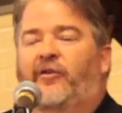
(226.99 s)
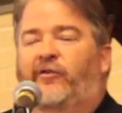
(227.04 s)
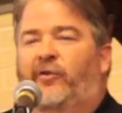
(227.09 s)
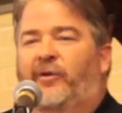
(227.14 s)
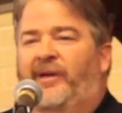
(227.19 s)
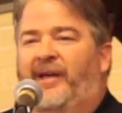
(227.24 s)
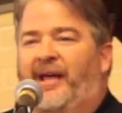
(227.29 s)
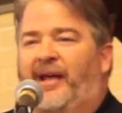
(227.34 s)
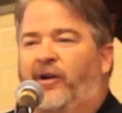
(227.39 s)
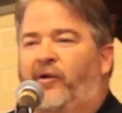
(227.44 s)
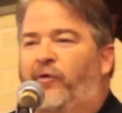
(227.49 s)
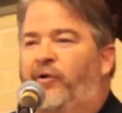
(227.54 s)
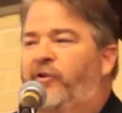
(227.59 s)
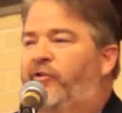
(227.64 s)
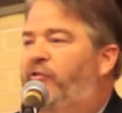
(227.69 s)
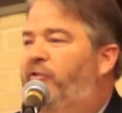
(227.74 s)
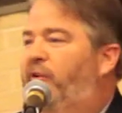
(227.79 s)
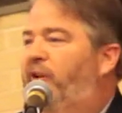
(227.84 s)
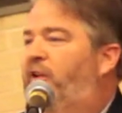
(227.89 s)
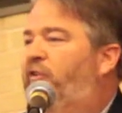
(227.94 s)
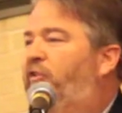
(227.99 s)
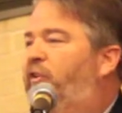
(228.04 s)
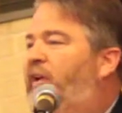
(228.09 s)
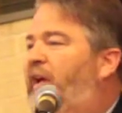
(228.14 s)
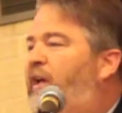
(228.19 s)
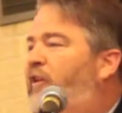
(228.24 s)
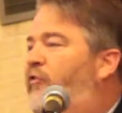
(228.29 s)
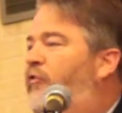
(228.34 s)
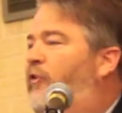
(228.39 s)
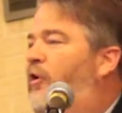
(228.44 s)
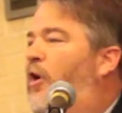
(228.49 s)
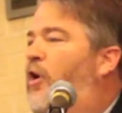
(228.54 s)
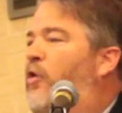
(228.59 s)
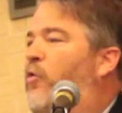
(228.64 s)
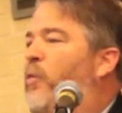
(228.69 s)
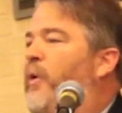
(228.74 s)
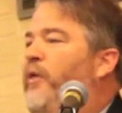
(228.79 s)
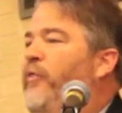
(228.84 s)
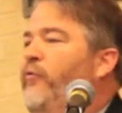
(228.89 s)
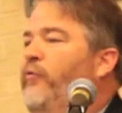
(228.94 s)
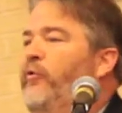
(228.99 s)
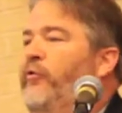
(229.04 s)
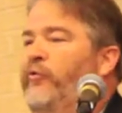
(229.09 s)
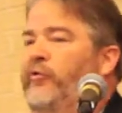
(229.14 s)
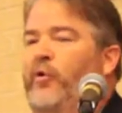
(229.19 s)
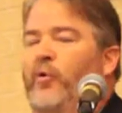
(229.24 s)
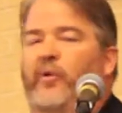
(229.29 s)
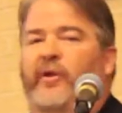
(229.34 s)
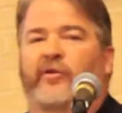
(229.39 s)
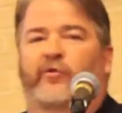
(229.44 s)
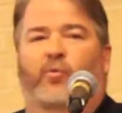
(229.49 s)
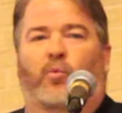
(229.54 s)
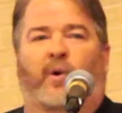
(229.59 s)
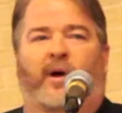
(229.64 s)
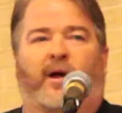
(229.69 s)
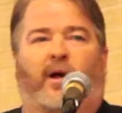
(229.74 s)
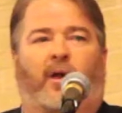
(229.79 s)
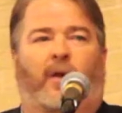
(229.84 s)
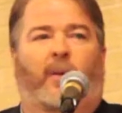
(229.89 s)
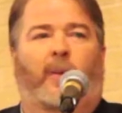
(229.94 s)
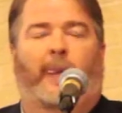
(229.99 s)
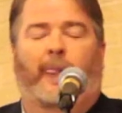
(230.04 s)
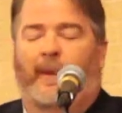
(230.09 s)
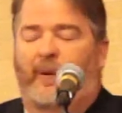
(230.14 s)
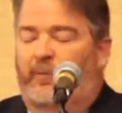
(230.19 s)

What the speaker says: So he had Christian education all the way through school as well.